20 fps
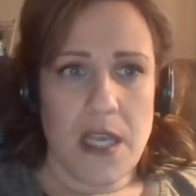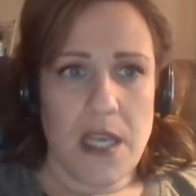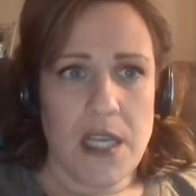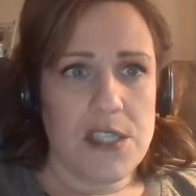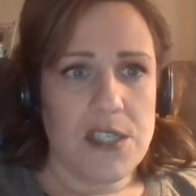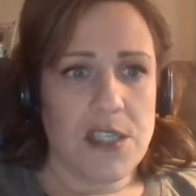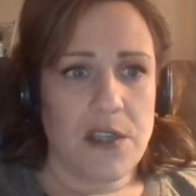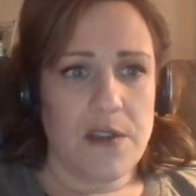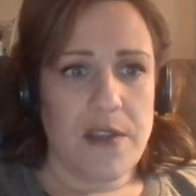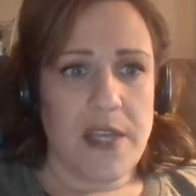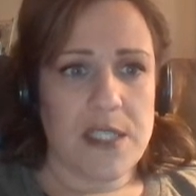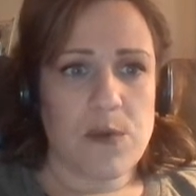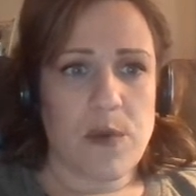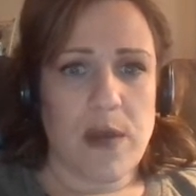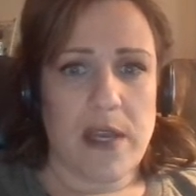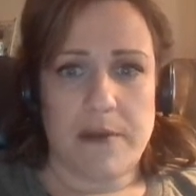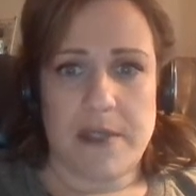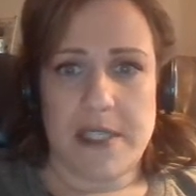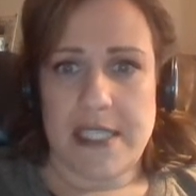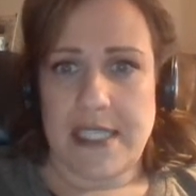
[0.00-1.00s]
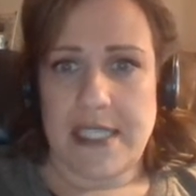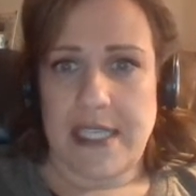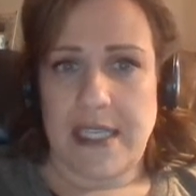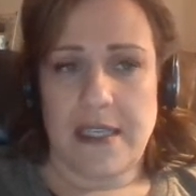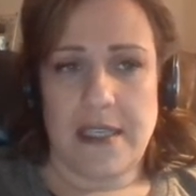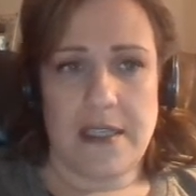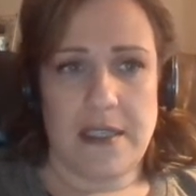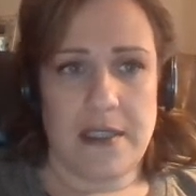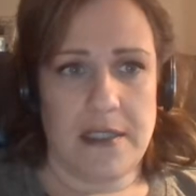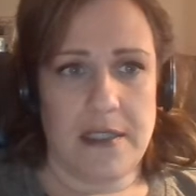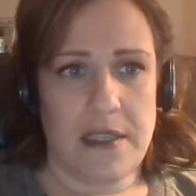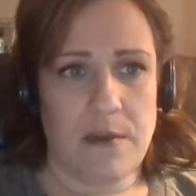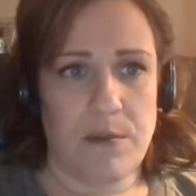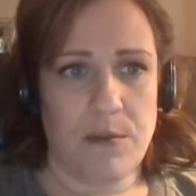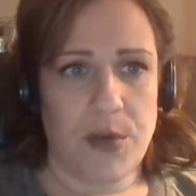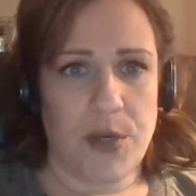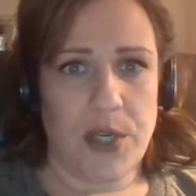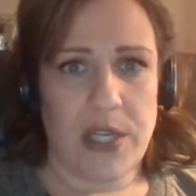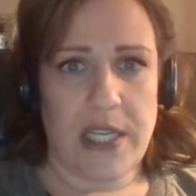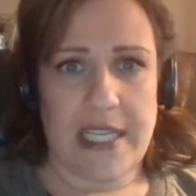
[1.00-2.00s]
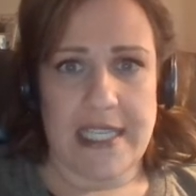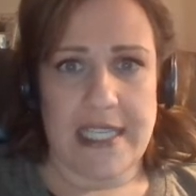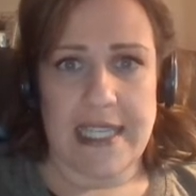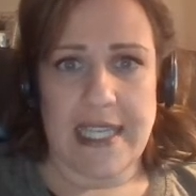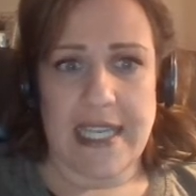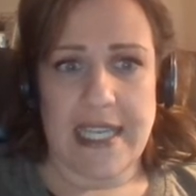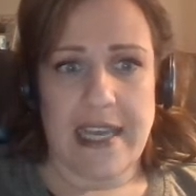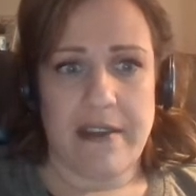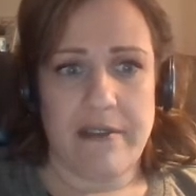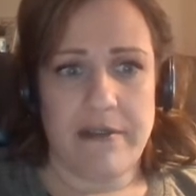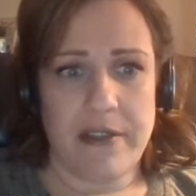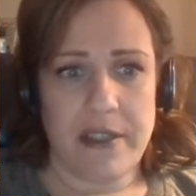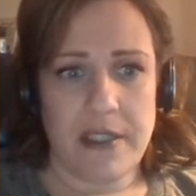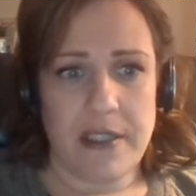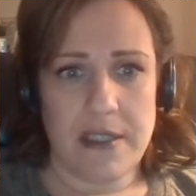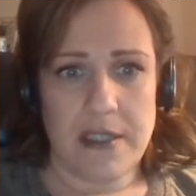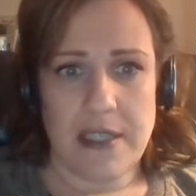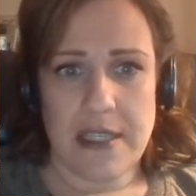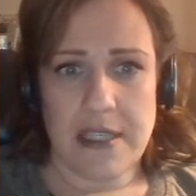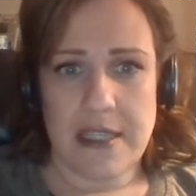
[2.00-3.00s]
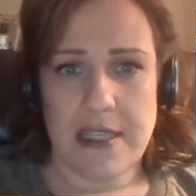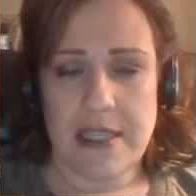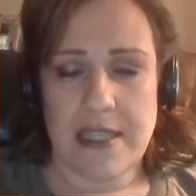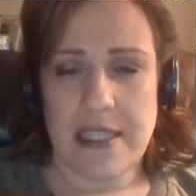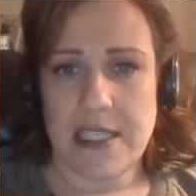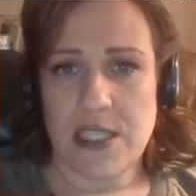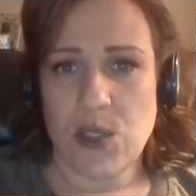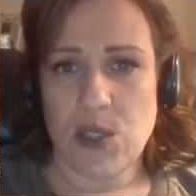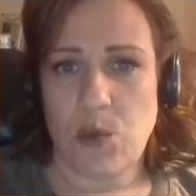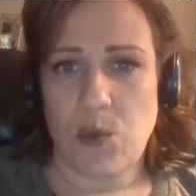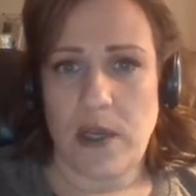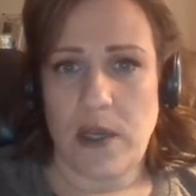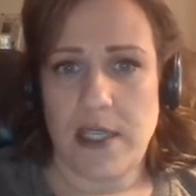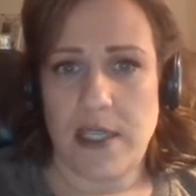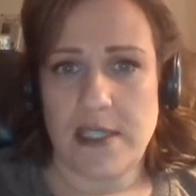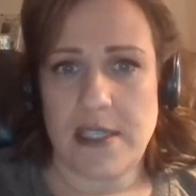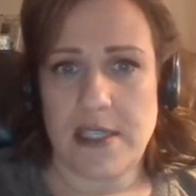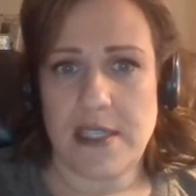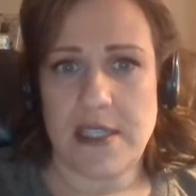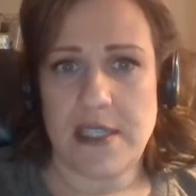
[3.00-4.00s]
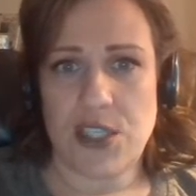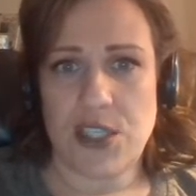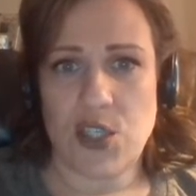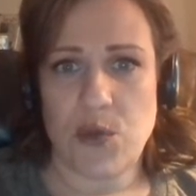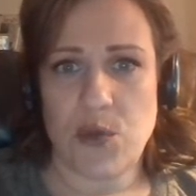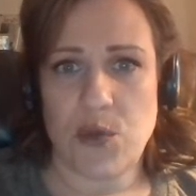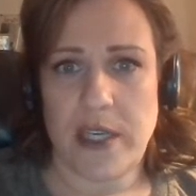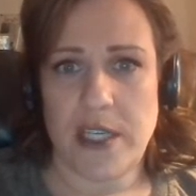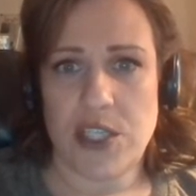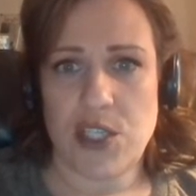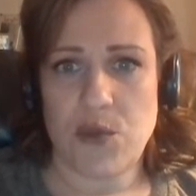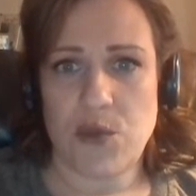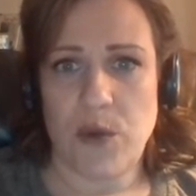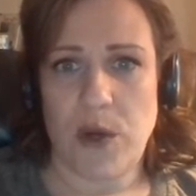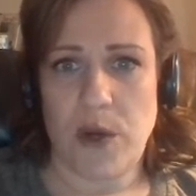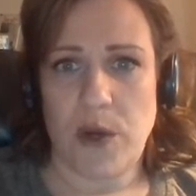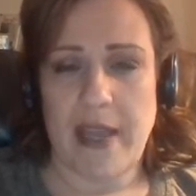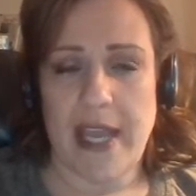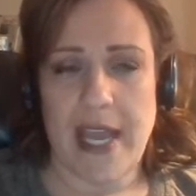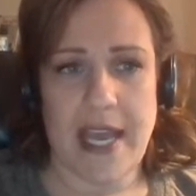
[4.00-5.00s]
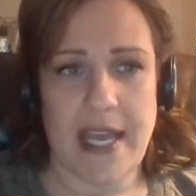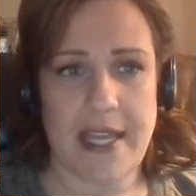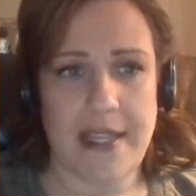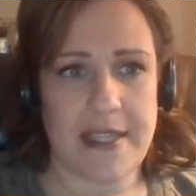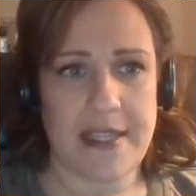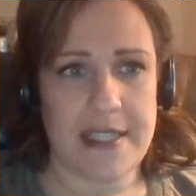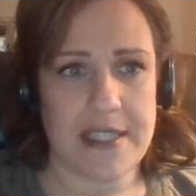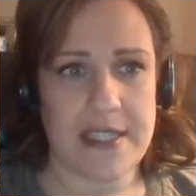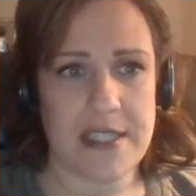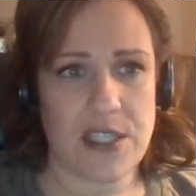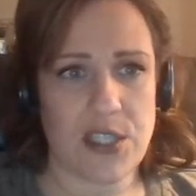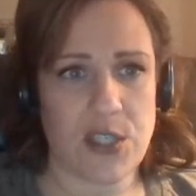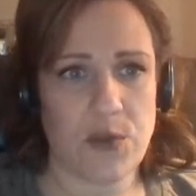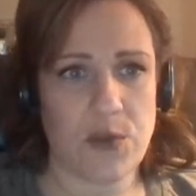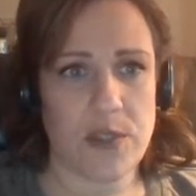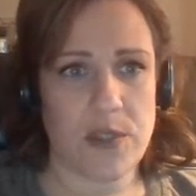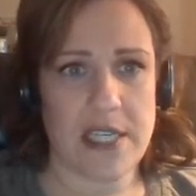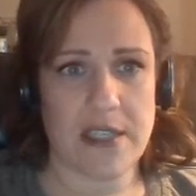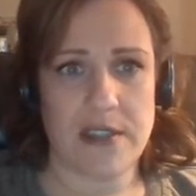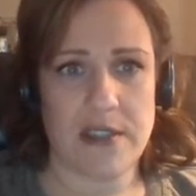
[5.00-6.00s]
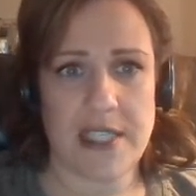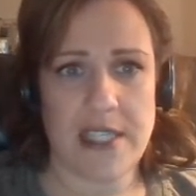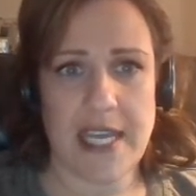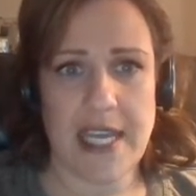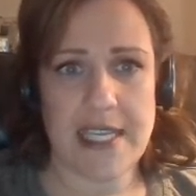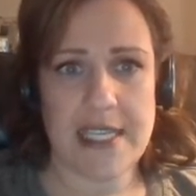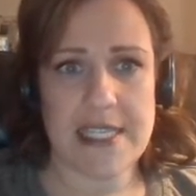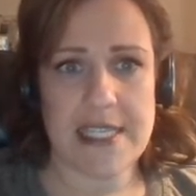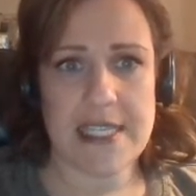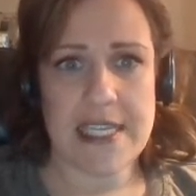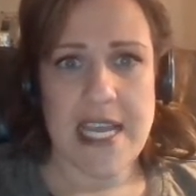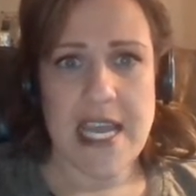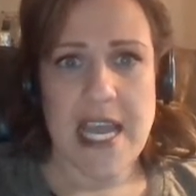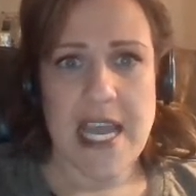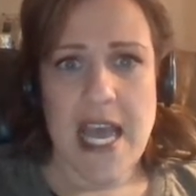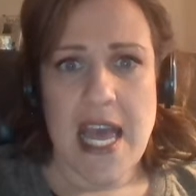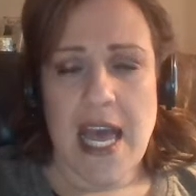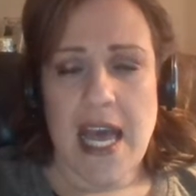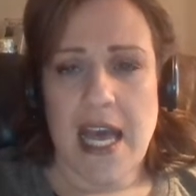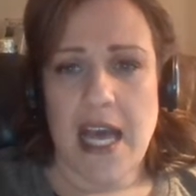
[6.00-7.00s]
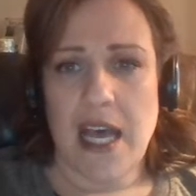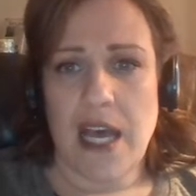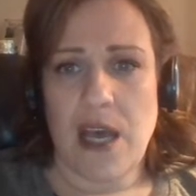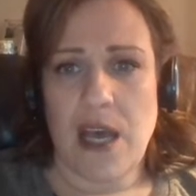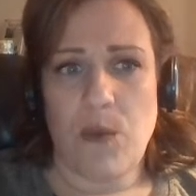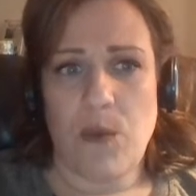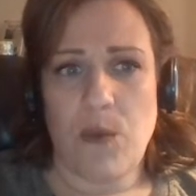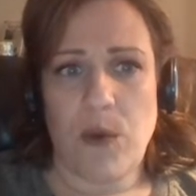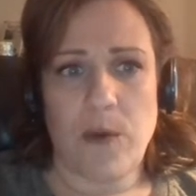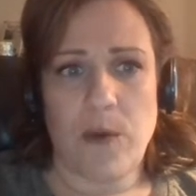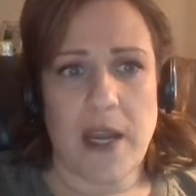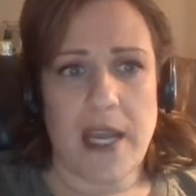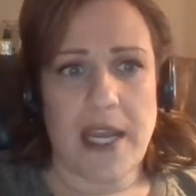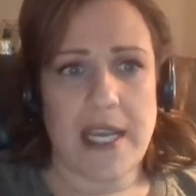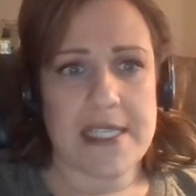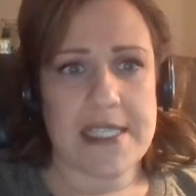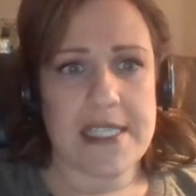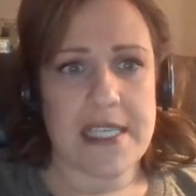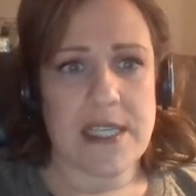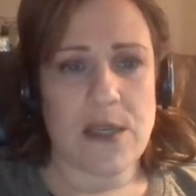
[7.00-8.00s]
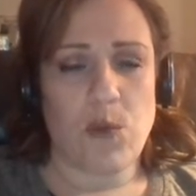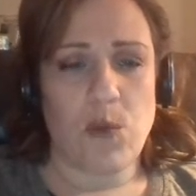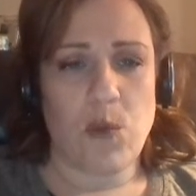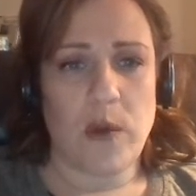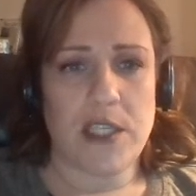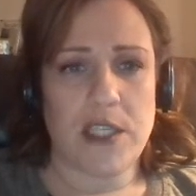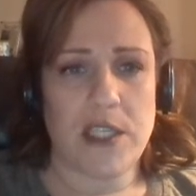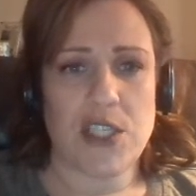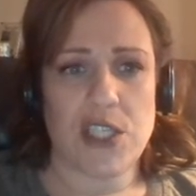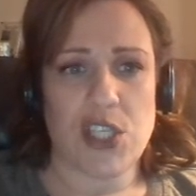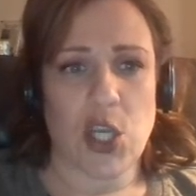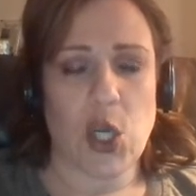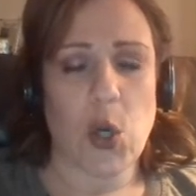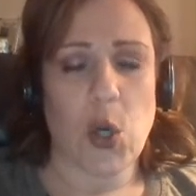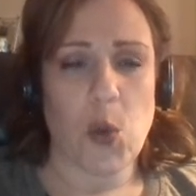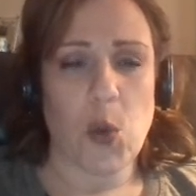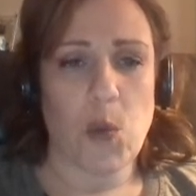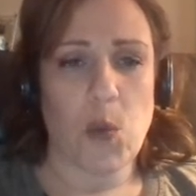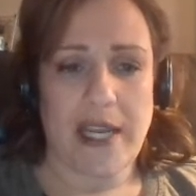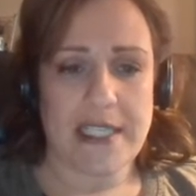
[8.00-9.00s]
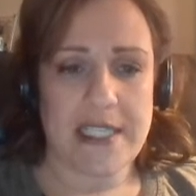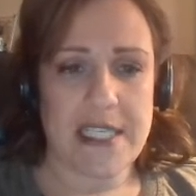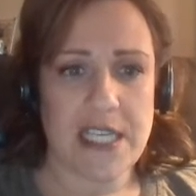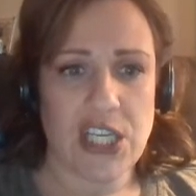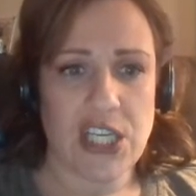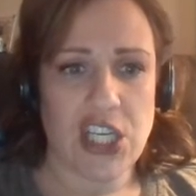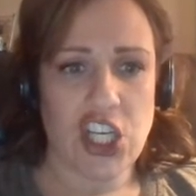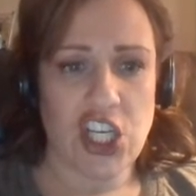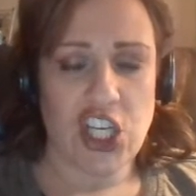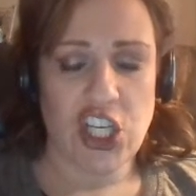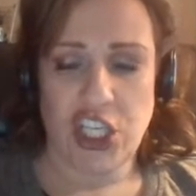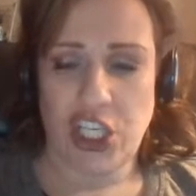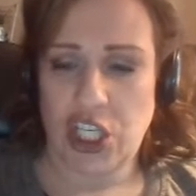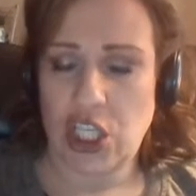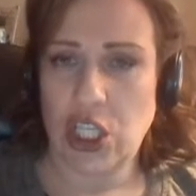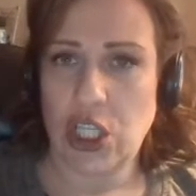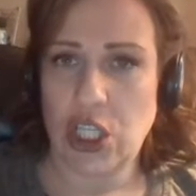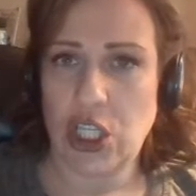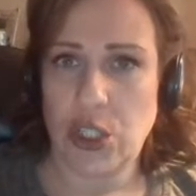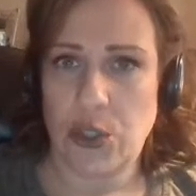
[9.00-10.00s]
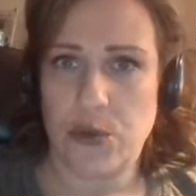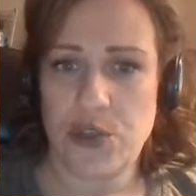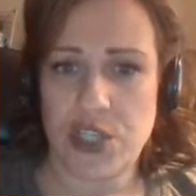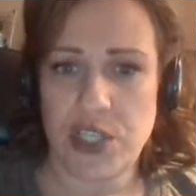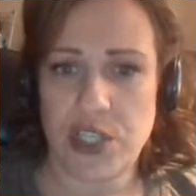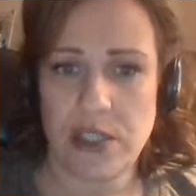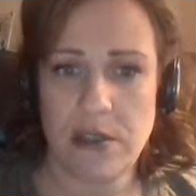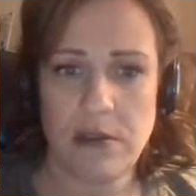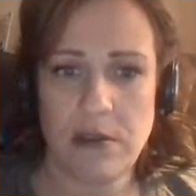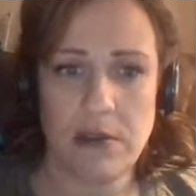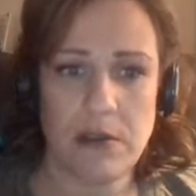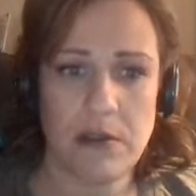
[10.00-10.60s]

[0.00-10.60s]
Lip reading: So that's why it was C. Number 11. This was a situation where we had this 2-tailed test. We were asking which is a correct conclusion.